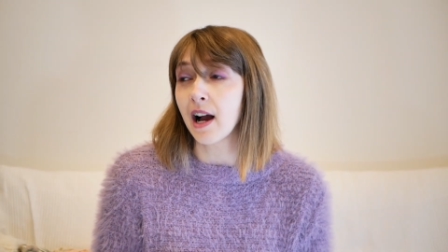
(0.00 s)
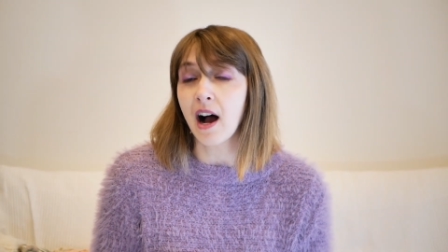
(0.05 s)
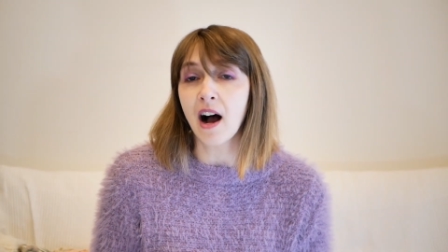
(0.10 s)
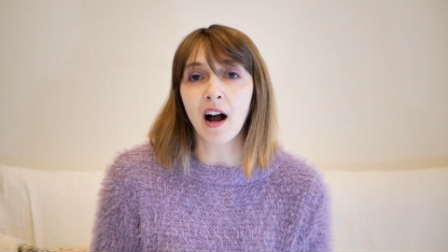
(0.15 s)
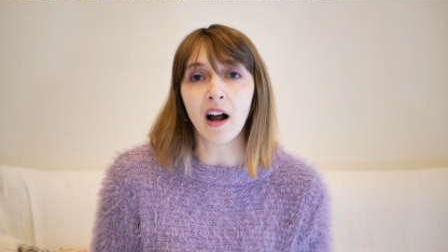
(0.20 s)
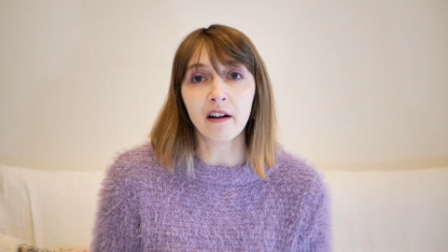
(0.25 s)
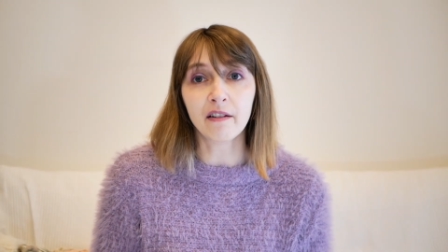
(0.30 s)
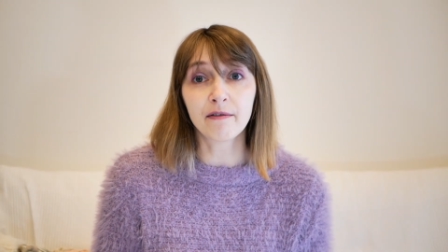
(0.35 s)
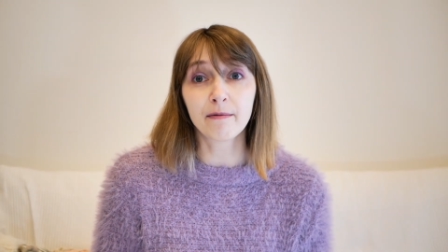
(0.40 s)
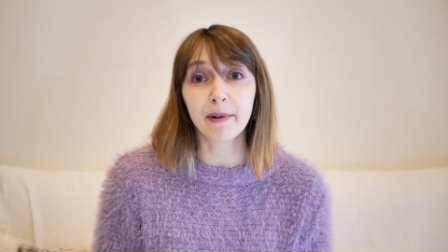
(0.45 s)

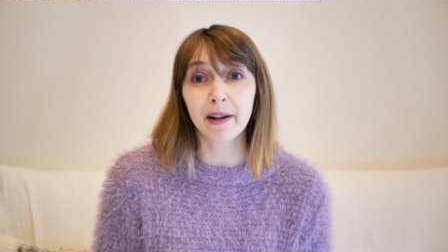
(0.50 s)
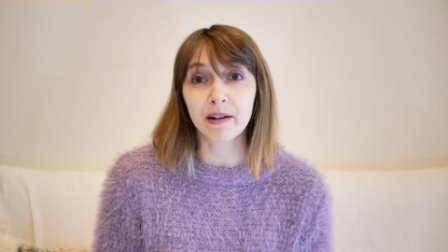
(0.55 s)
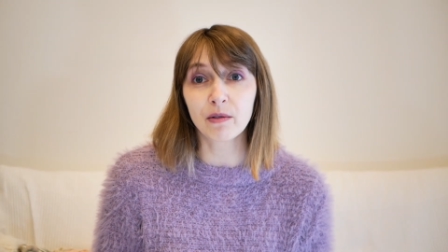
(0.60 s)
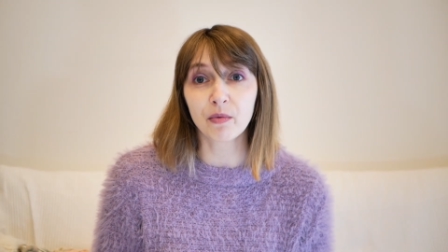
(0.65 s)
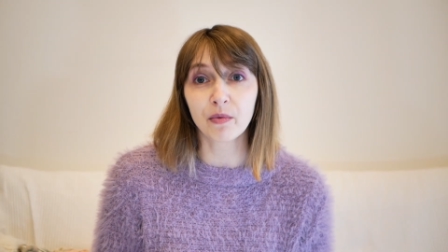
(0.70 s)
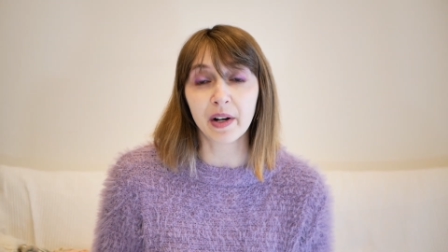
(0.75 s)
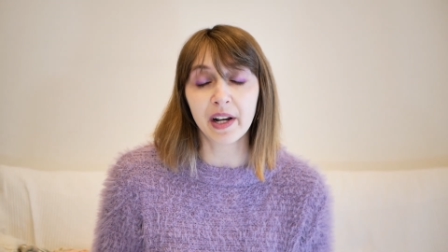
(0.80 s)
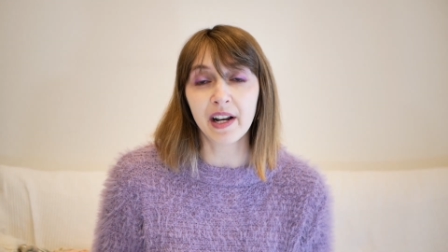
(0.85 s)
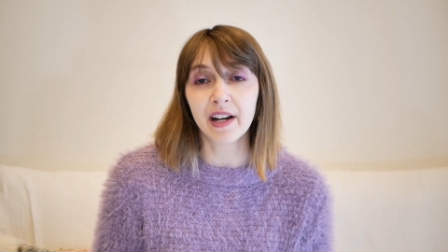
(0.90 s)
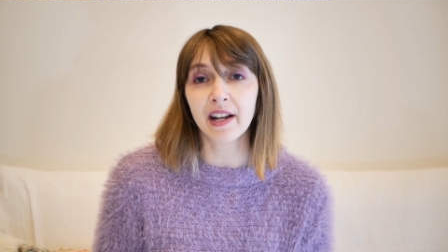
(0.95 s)
I've been
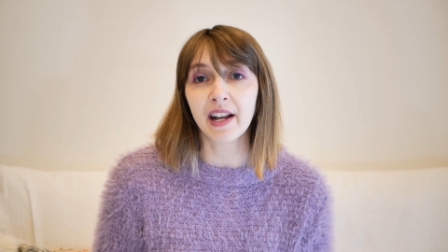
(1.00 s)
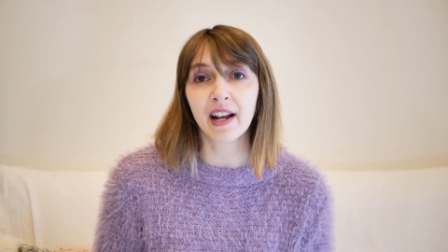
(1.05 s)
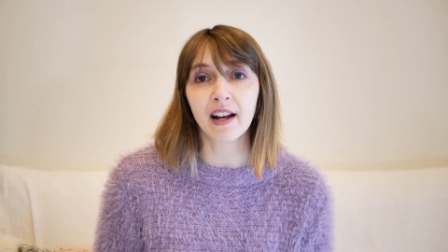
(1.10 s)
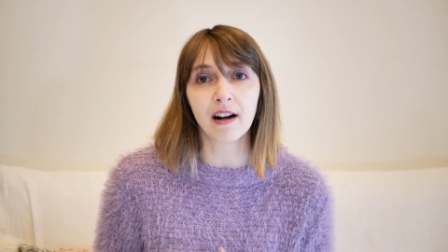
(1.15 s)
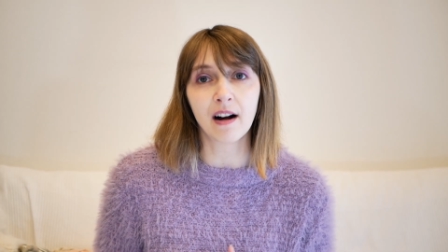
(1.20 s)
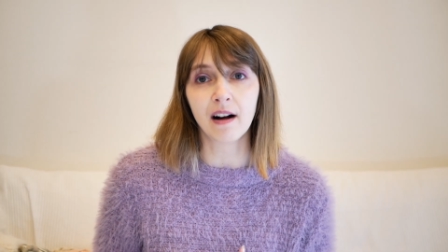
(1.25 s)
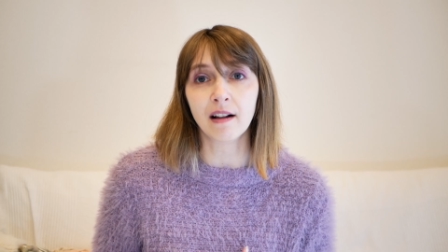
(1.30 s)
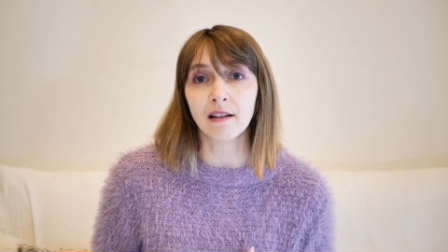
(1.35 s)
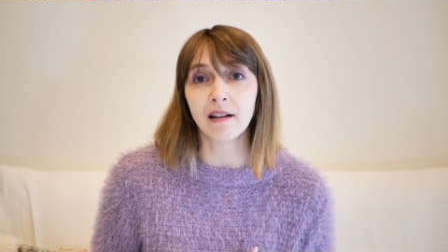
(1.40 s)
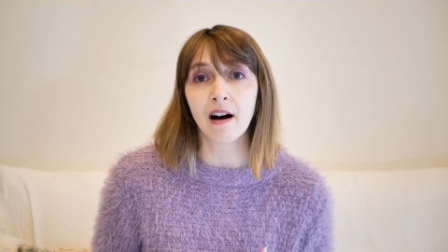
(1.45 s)
reading
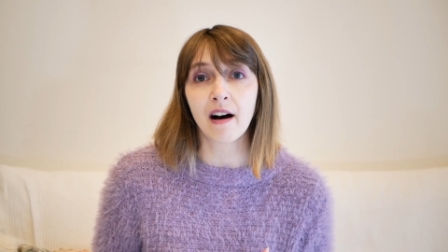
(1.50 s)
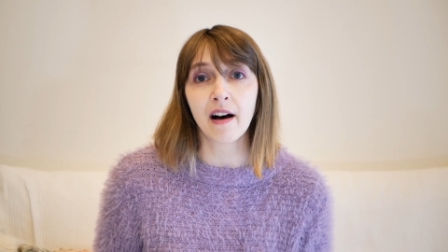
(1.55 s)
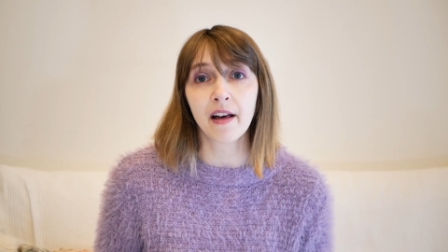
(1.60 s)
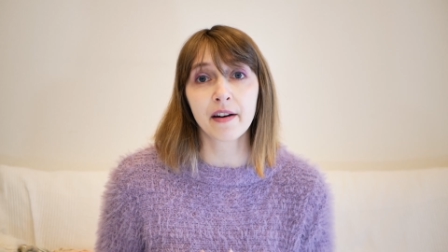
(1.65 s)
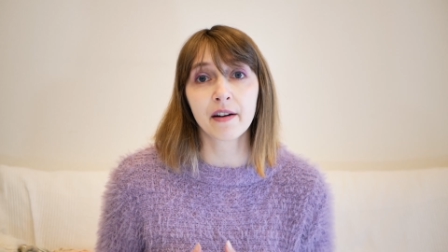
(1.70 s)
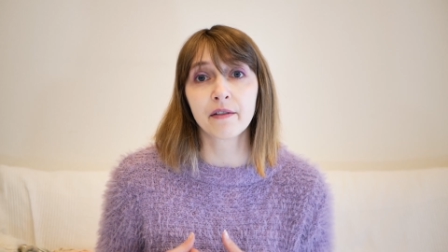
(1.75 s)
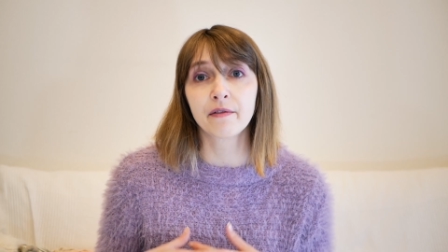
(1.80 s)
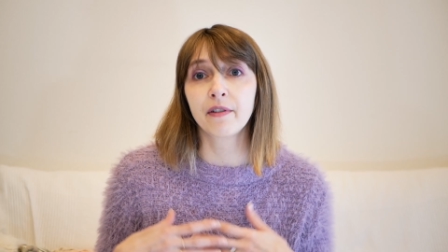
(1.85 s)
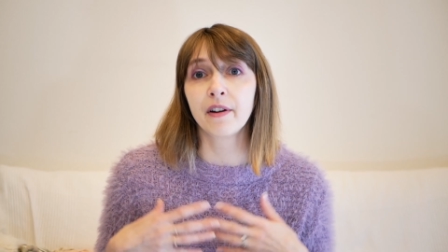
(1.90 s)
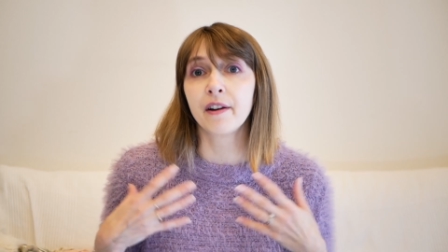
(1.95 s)
a lot
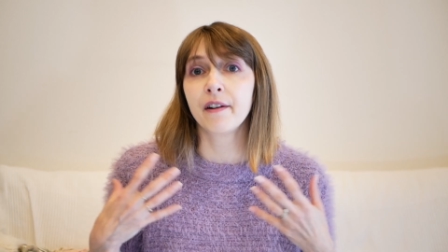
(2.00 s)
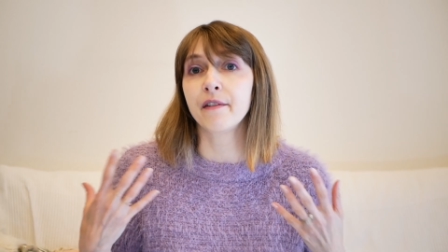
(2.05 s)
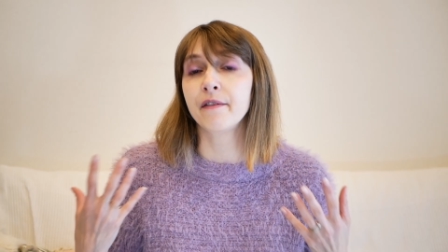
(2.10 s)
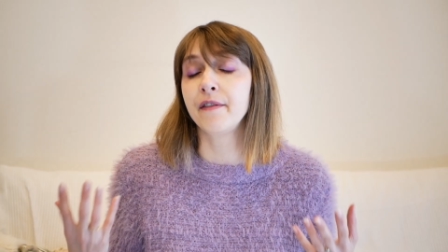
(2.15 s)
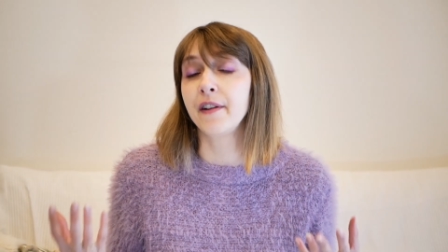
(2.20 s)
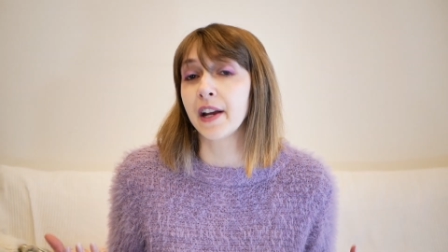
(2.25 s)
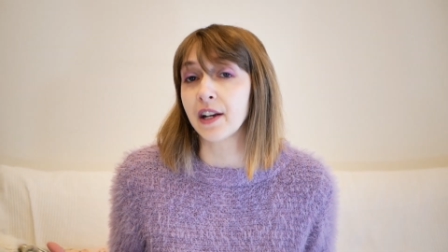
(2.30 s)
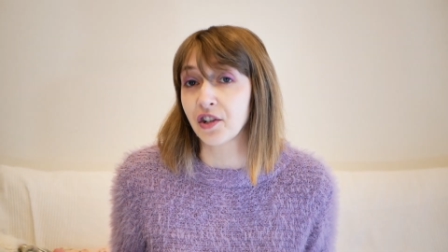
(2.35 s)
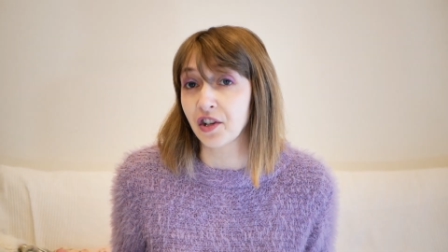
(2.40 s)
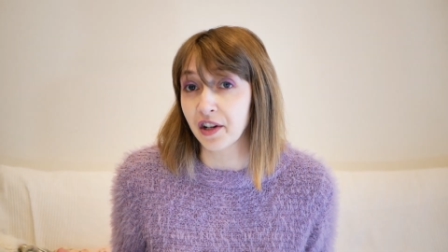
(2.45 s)
of
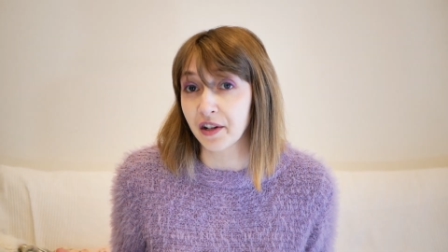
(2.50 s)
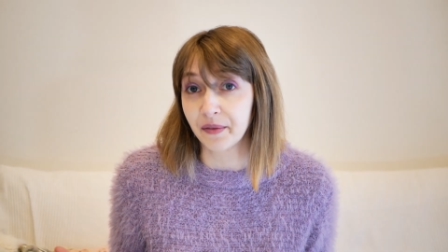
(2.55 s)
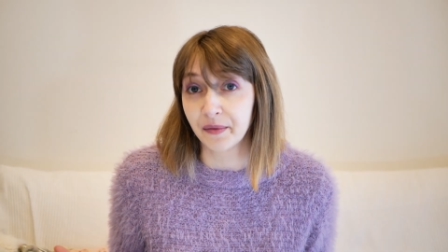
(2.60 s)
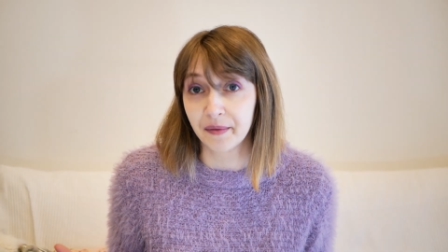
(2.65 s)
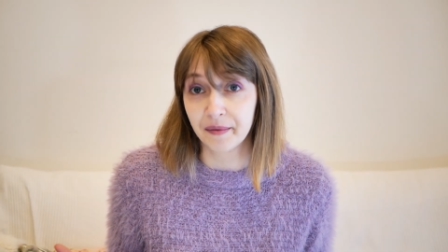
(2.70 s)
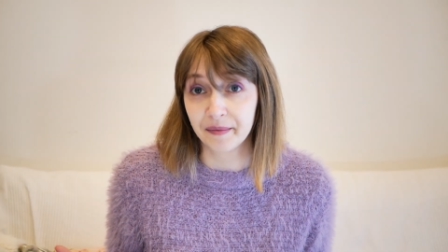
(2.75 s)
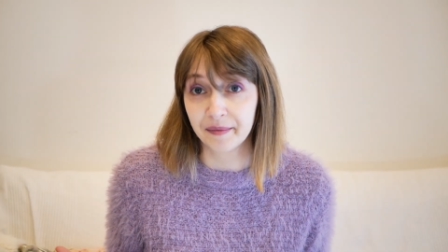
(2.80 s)
fiction,